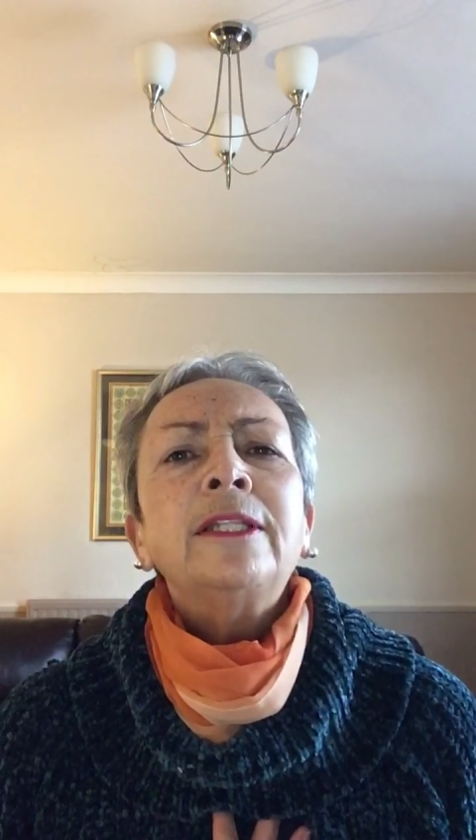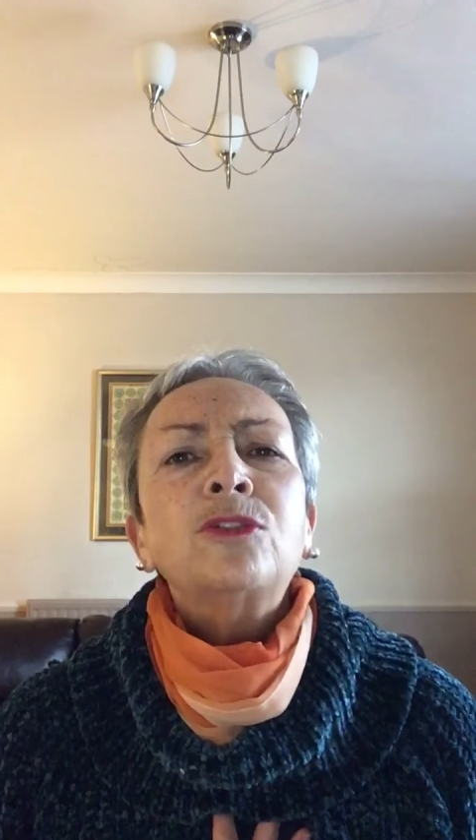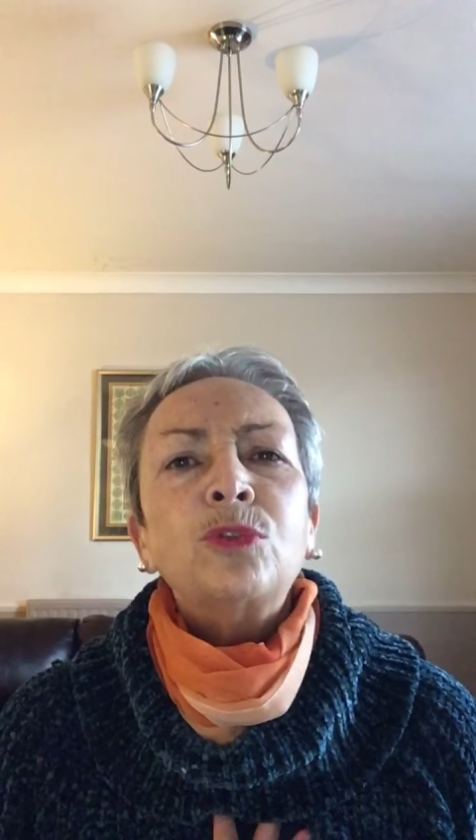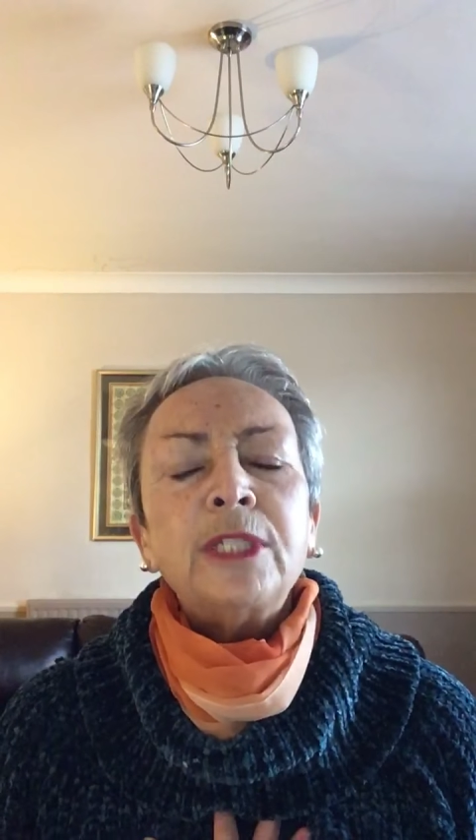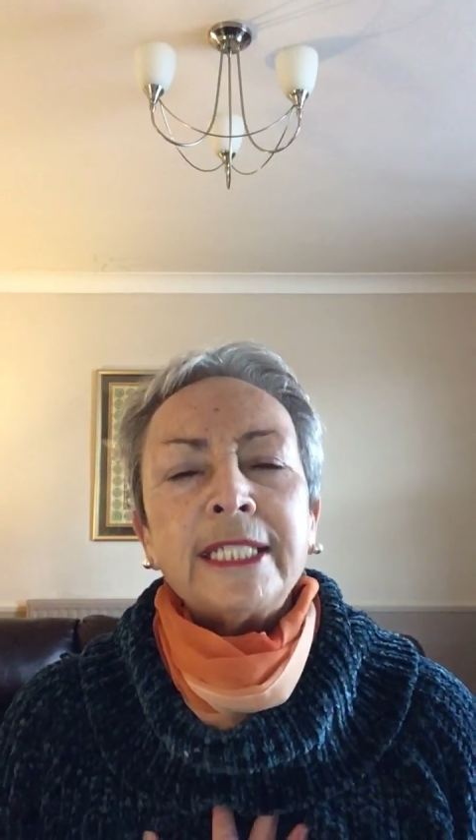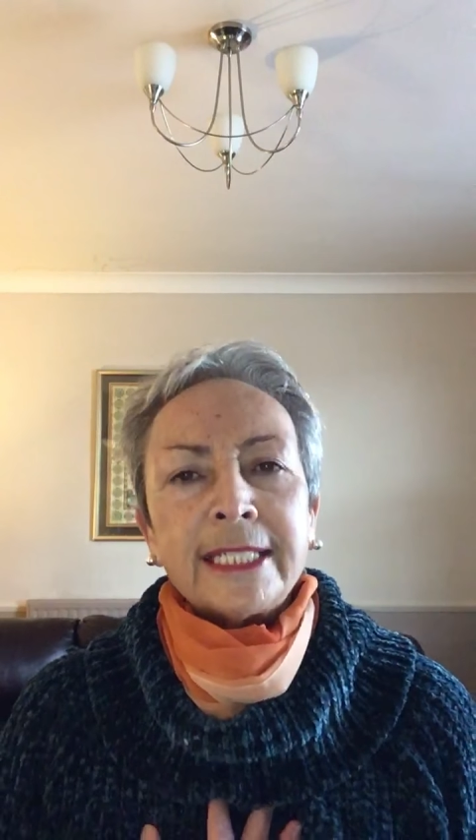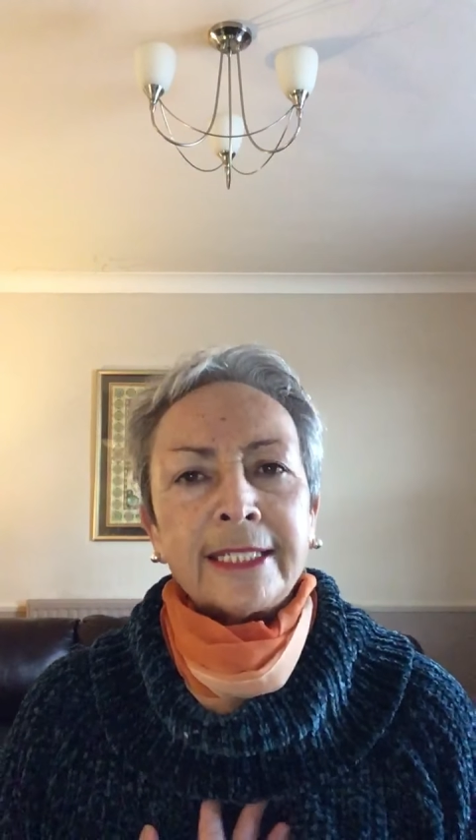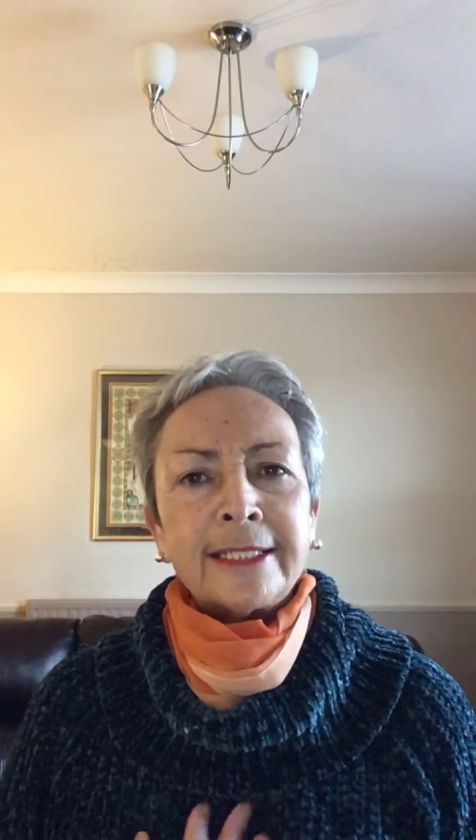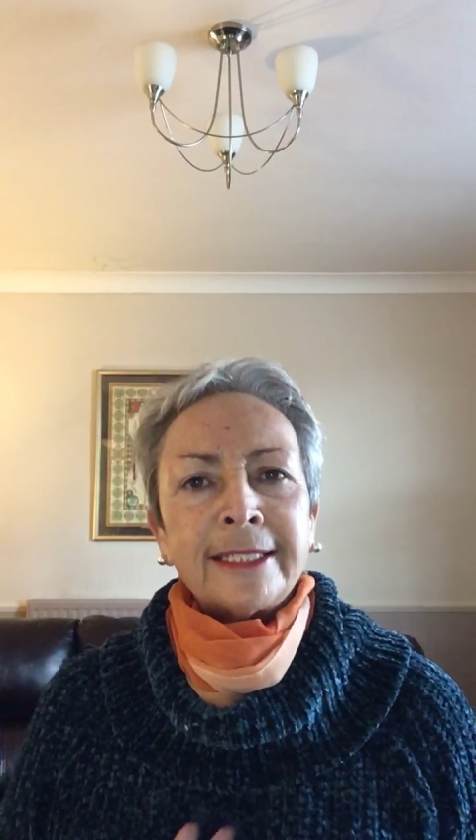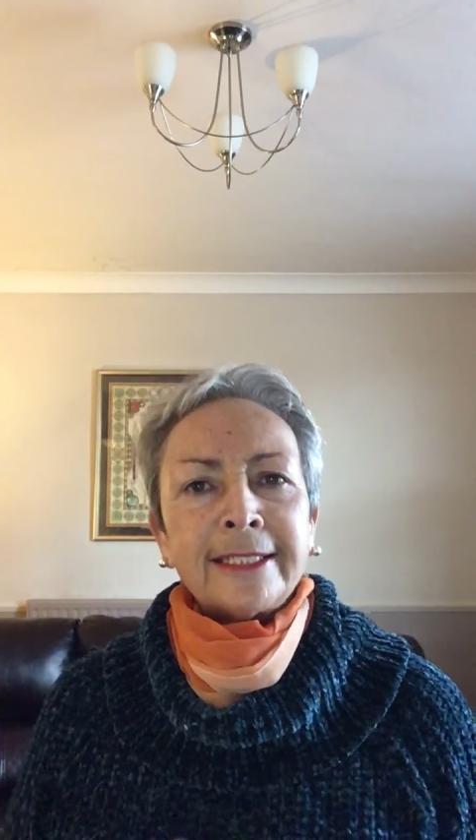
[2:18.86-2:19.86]
treat
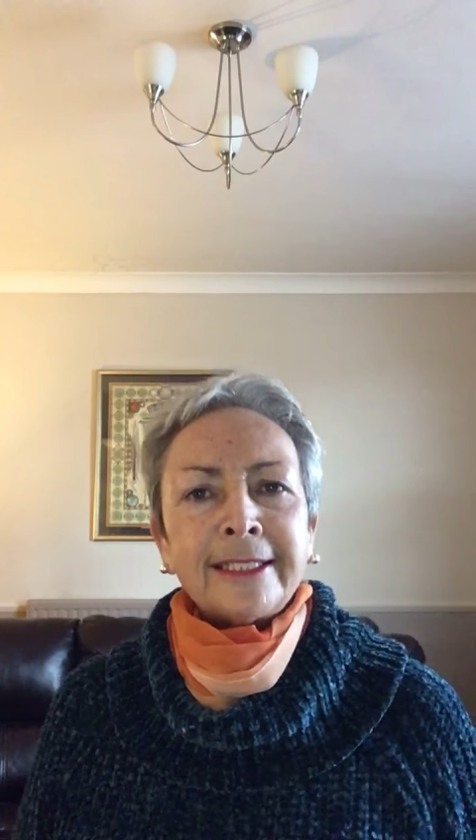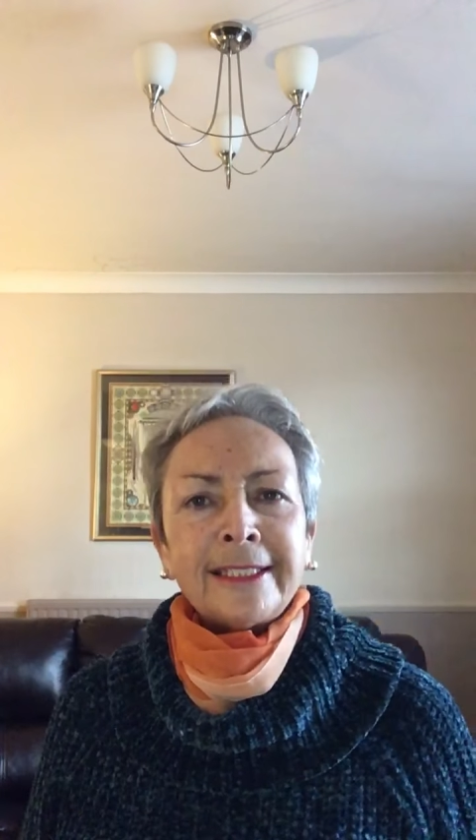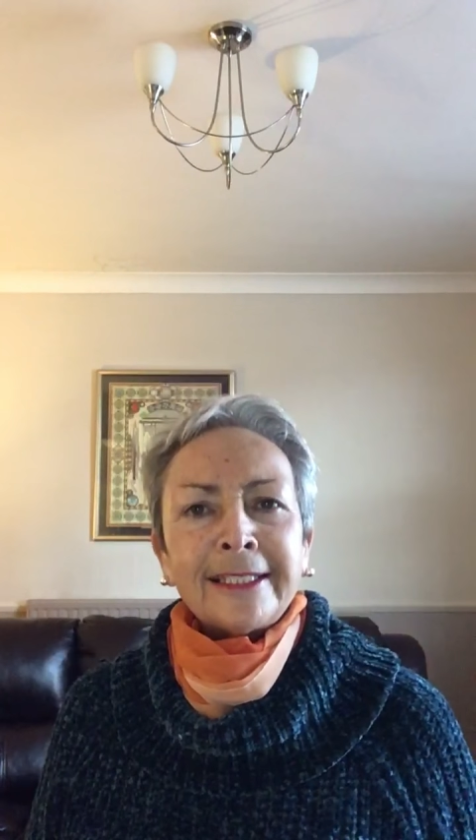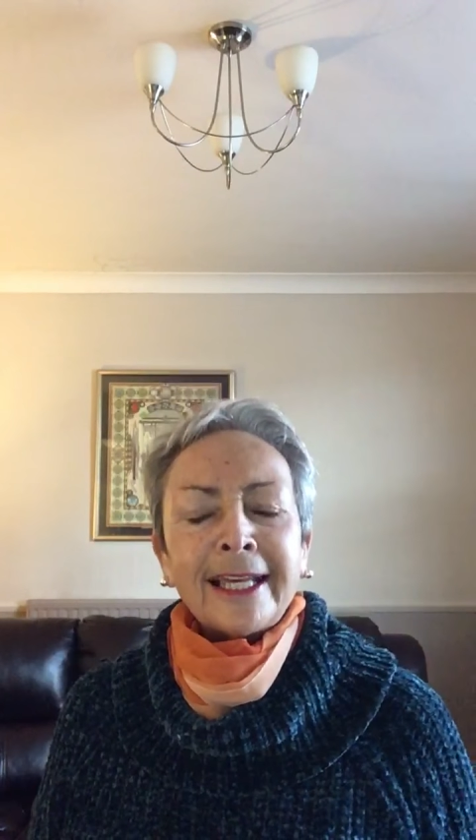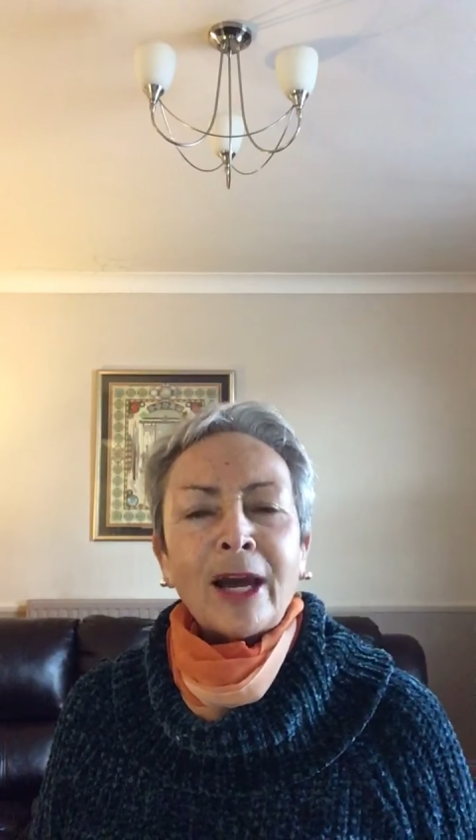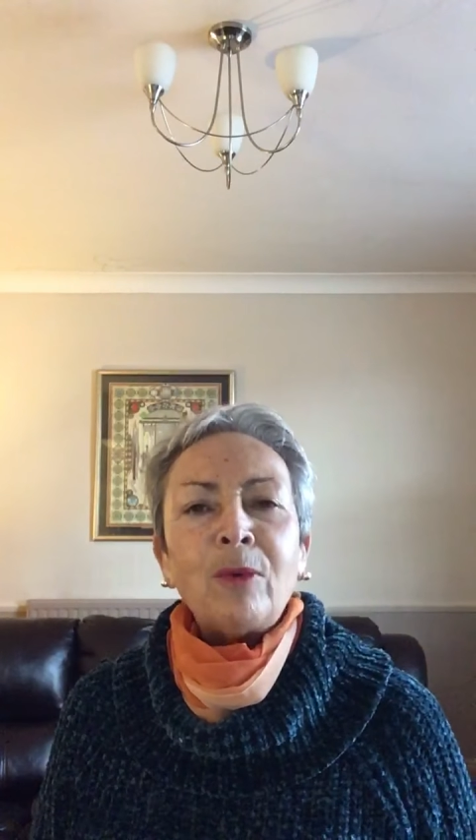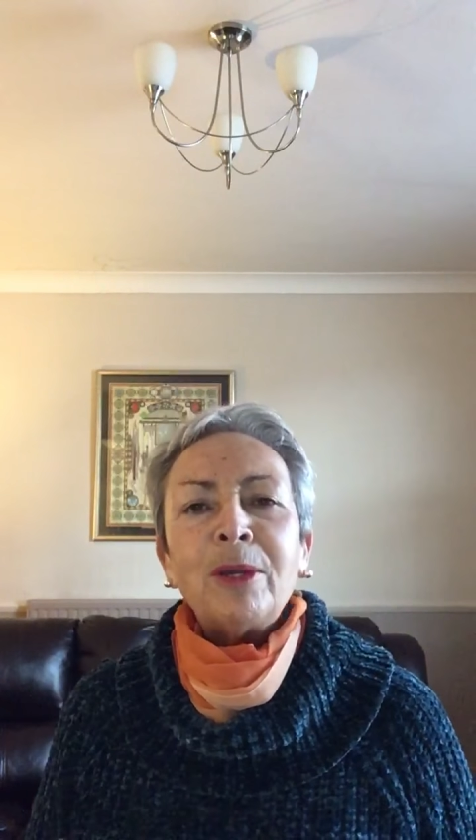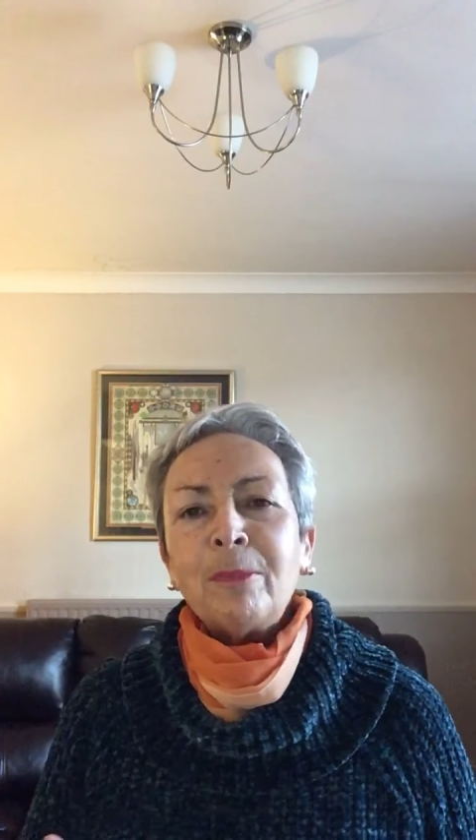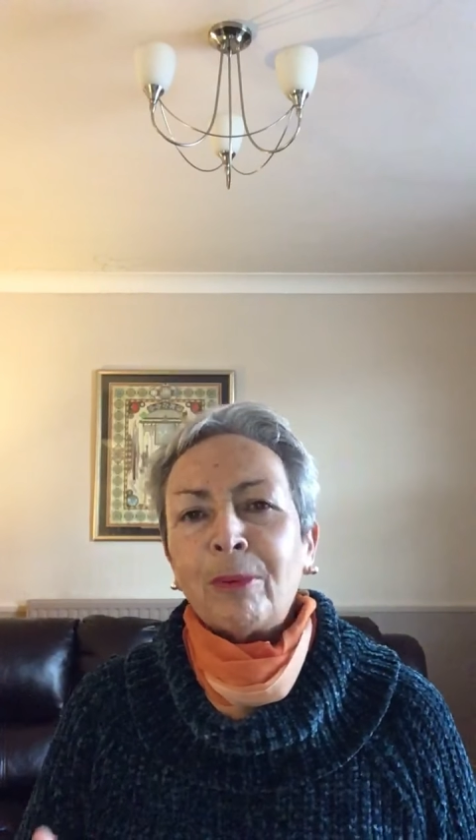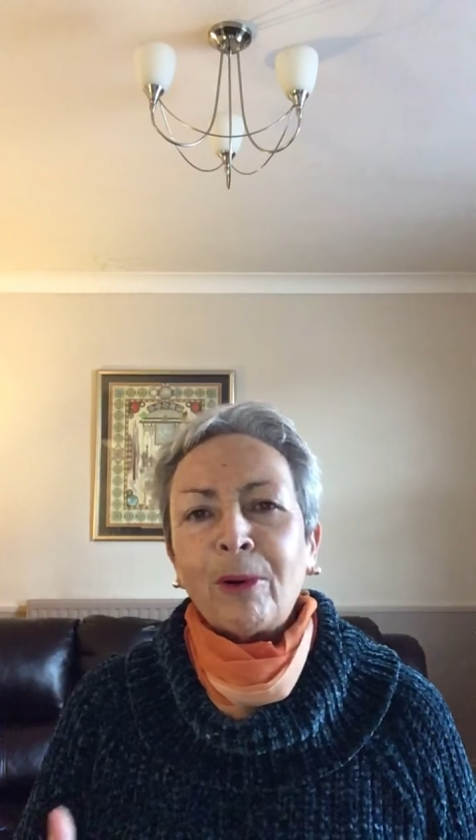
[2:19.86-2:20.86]
it, how
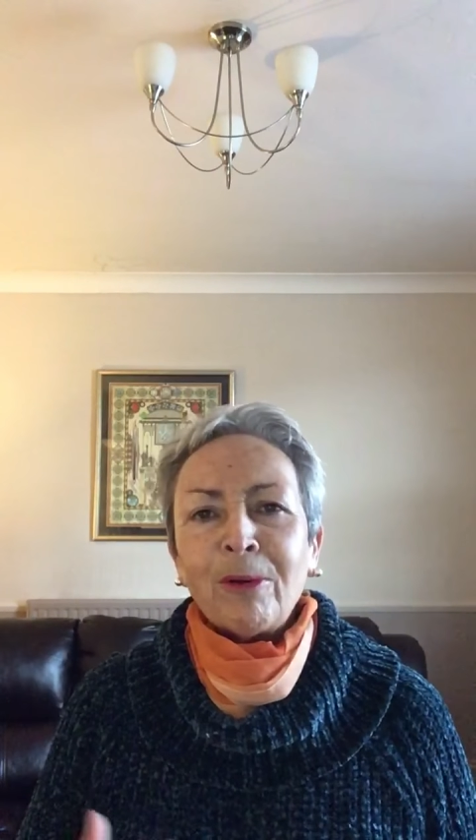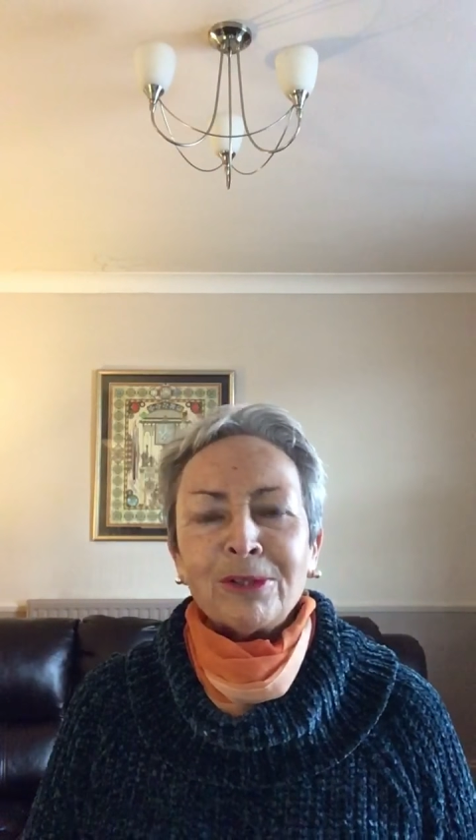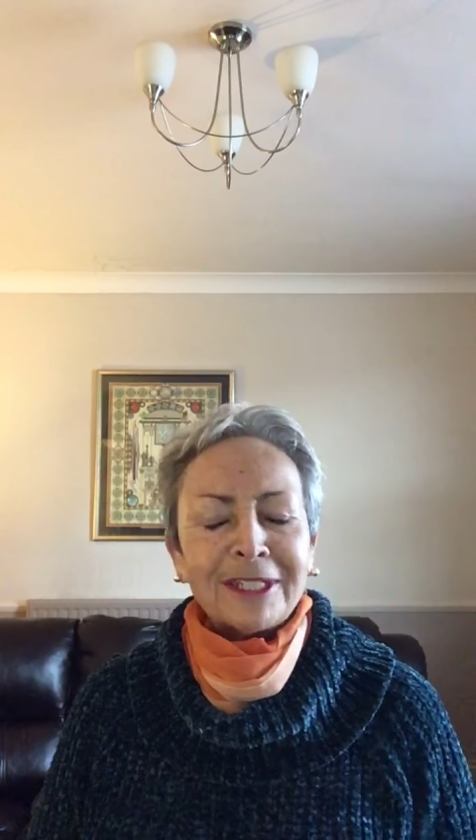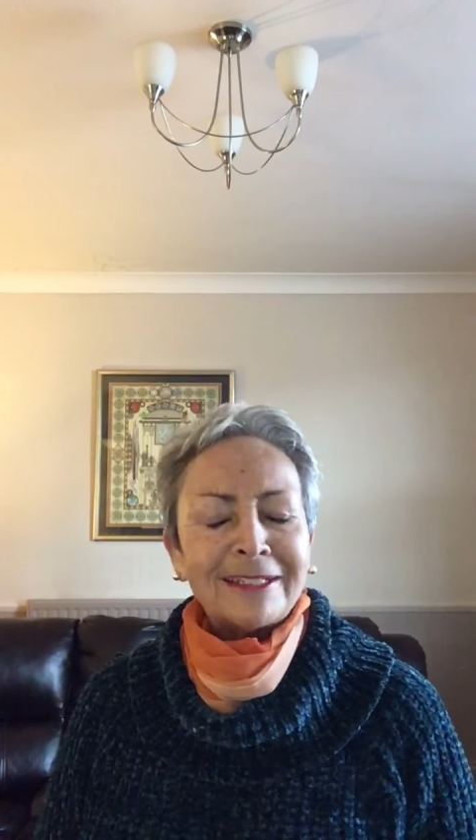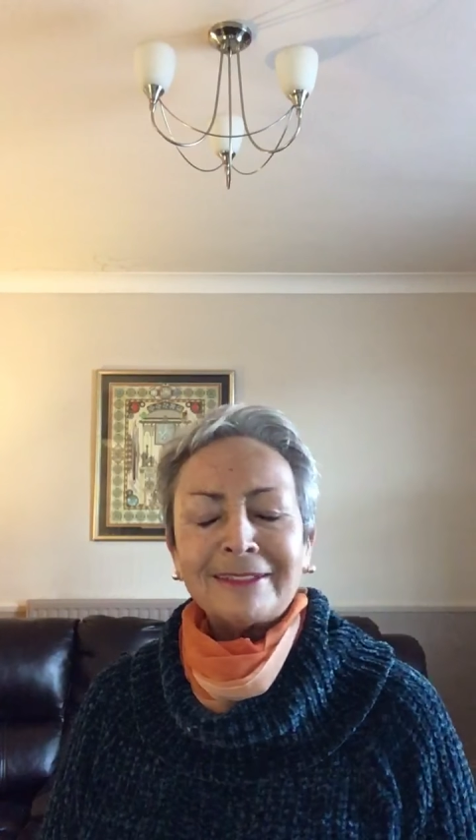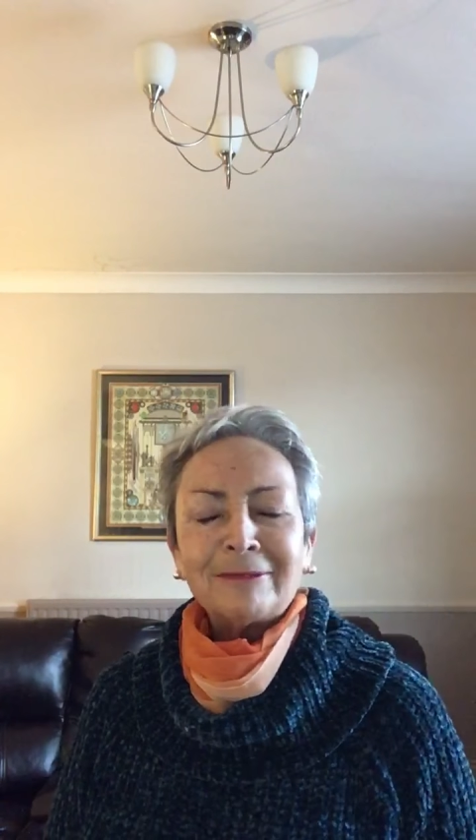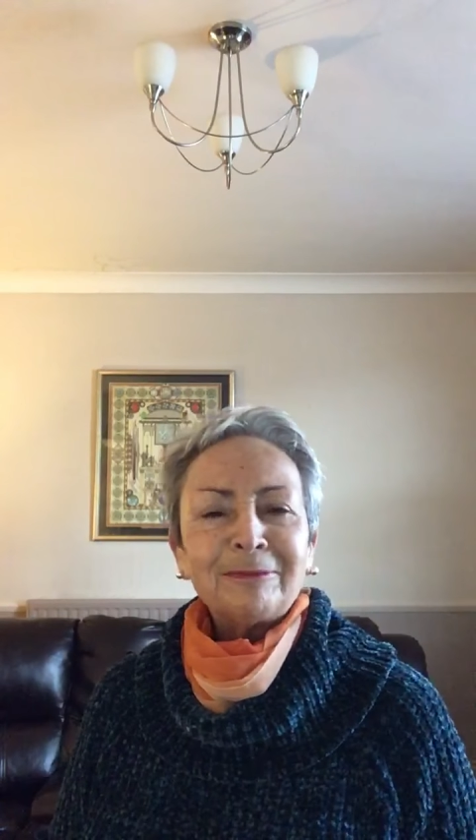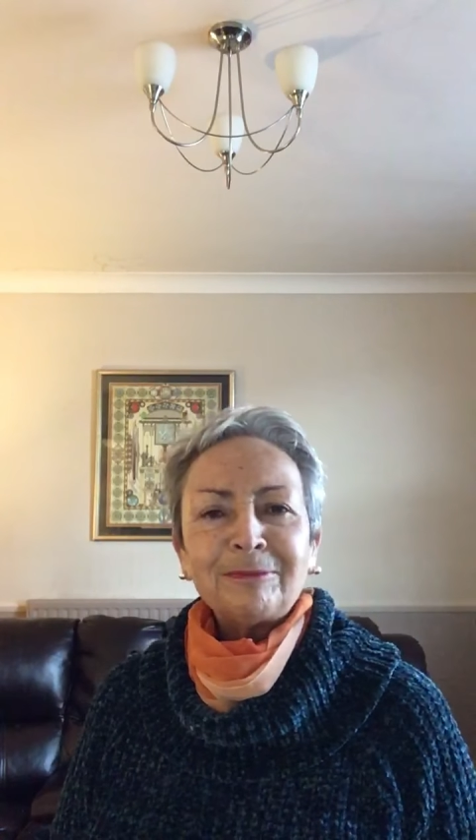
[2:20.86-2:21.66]
we approach it.